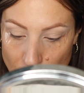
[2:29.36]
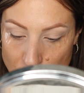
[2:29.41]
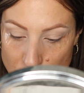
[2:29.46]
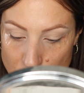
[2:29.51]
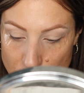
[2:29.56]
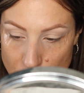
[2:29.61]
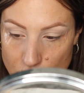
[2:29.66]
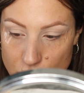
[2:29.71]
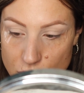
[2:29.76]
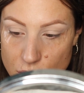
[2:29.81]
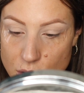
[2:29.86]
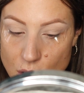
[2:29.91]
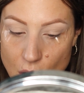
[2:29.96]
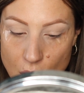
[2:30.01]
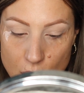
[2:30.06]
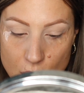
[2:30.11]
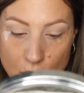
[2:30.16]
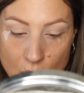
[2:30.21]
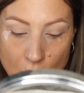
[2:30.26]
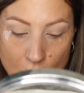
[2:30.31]
to do.
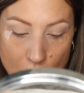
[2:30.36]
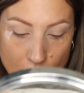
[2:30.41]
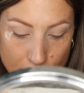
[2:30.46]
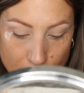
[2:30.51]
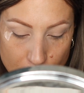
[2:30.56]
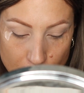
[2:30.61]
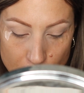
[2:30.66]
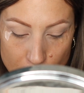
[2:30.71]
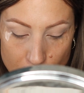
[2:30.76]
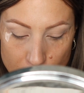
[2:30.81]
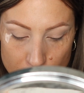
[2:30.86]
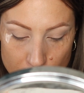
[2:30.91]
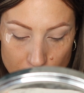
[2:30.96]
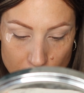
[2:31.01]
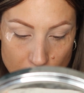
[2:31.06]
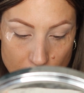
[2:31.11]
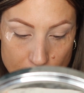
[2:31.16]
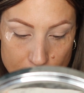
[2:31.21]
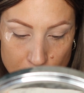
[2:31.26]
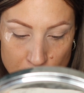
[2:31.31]
So the look,
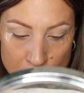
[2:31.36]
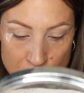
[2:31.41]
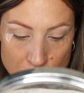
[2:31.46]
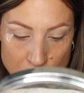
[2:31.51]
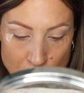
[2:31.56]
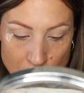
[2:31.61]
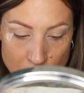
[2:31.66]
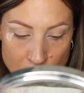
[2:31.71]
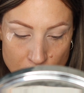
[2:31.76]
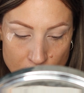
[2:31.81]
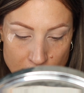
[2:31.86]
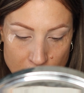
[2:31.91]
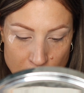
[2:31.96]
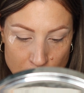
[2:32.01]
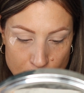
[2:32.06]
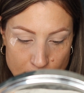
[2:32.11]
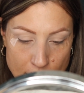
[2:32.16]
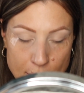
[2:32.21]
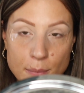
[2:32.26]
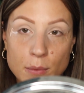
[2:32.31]
I'm going to show you a
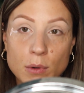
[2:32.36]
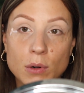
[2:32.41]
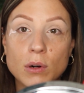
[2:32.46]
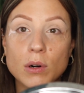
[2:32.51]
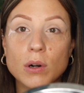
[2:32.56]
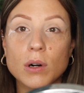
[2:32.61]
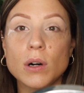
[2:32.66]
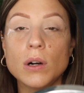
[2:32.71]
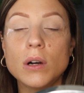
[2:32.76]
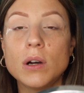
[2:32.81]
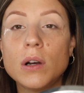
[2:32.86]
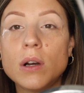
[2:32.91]
little bit more